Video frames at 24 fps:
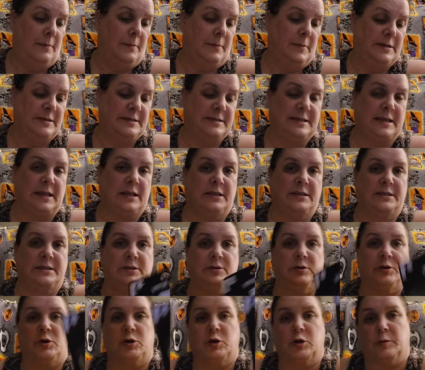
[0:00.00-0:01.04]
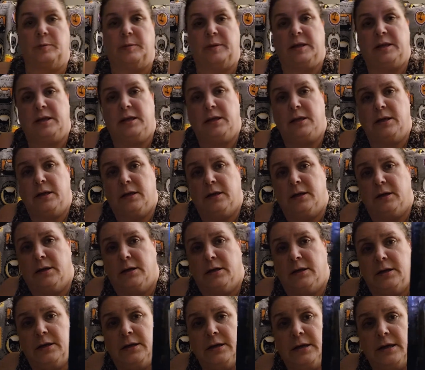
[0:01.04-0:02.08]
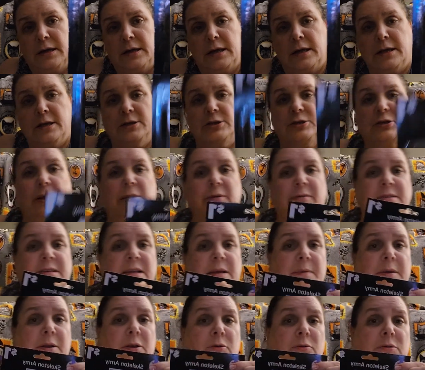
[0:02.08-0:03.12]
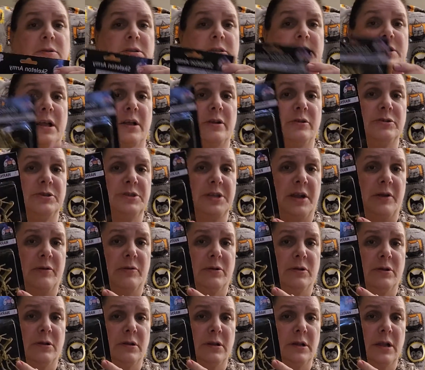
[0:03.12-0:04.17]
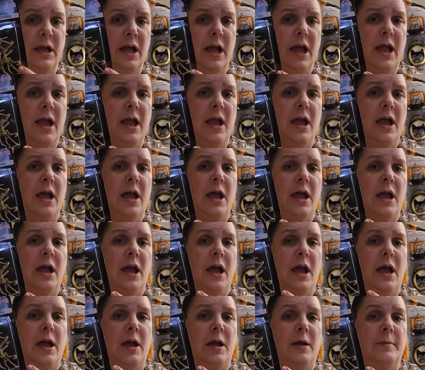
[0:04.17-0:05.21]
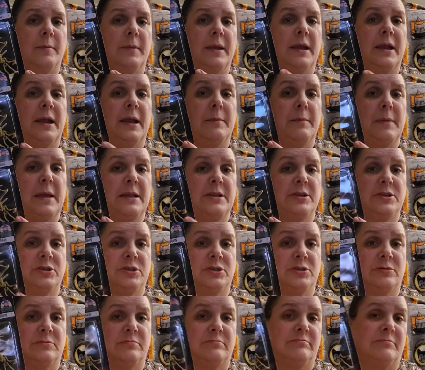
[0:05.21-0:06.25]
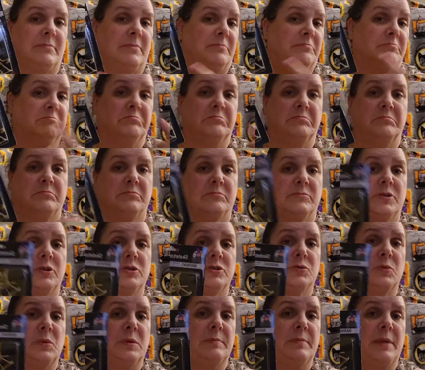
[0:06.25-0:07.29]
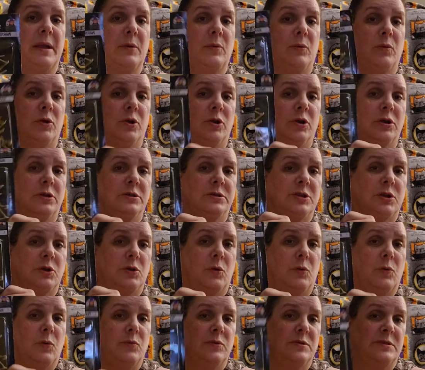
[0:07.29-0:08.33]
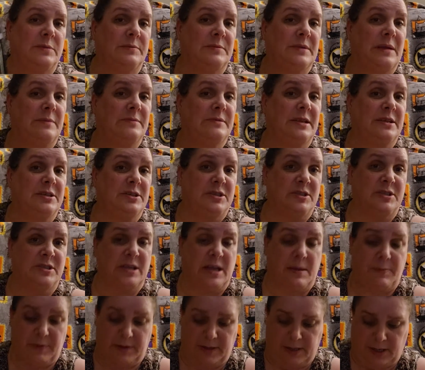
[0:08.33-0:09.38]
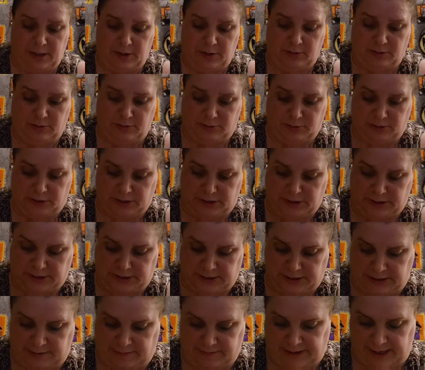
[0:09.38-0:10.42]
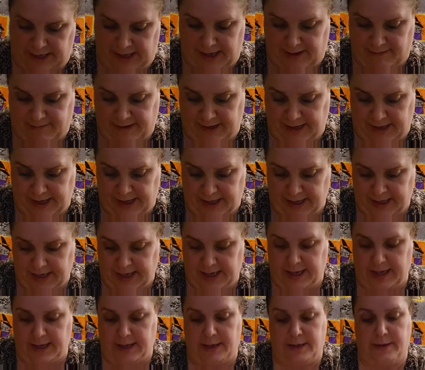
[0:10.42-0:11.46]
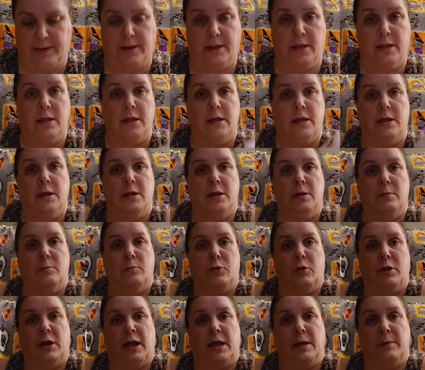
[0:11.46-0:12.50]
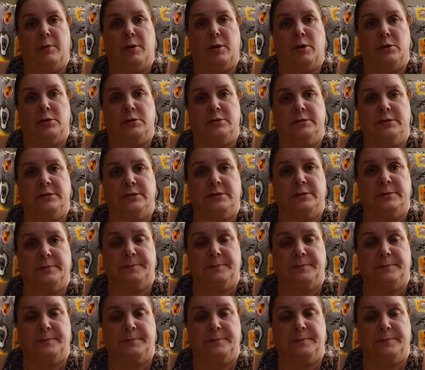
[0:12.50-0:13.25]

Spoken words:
Skeleton army. So every time I go to the Dollar General, and I make there's one by work, so sometimes I just stop in there just to see if they have that, and more eyeballs,